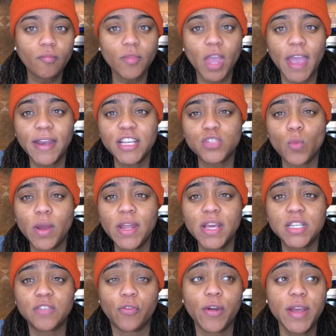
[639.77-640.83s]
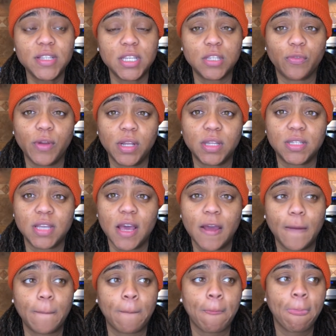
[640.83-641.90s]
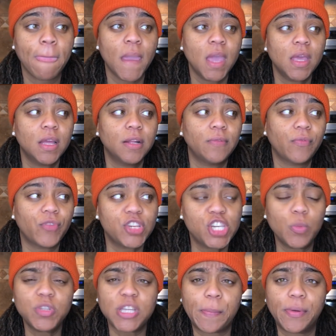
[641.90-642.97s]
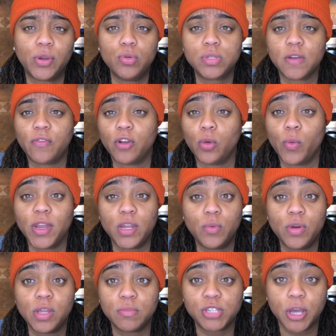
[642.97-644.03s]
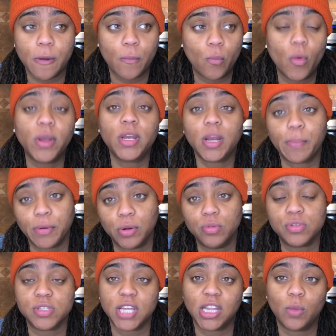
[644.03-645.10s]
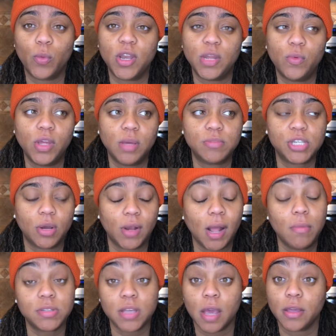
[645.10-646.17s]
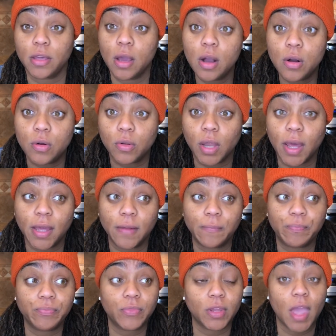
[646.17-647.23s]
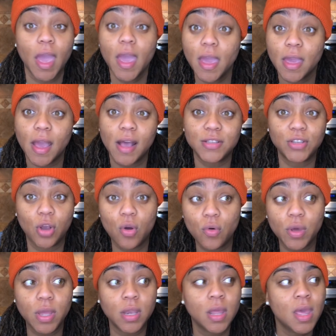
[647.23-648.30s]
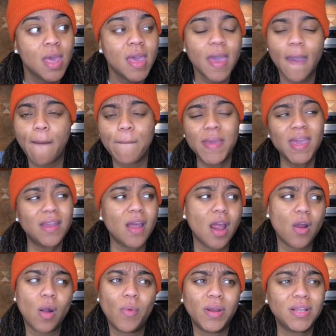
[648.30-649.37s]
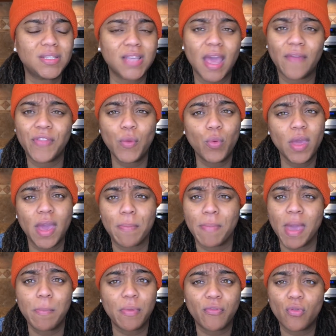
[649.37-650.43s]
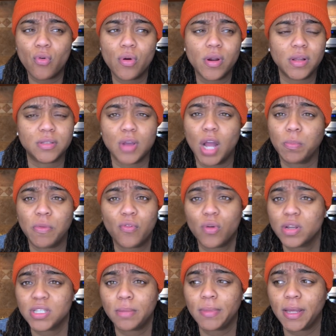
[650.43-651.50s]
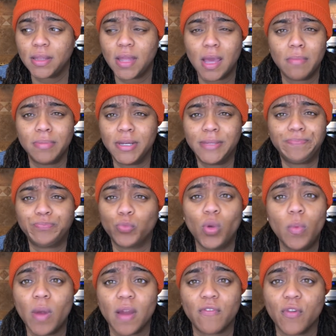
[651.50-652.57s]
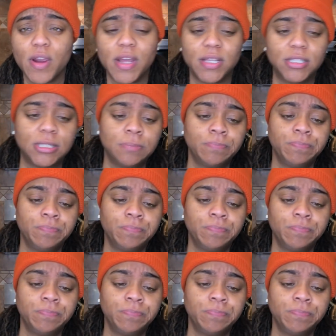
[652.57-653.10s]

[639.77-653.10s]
And it's one of his friends. His friend at the time, she was a producer for the Wendy Williams show. One of the producers at the Wendy Williams show. And I was like, yo, like, hey, how's it going? And me and her, I want to say, I think we had met before or talked before or something like that, but we weren't friends.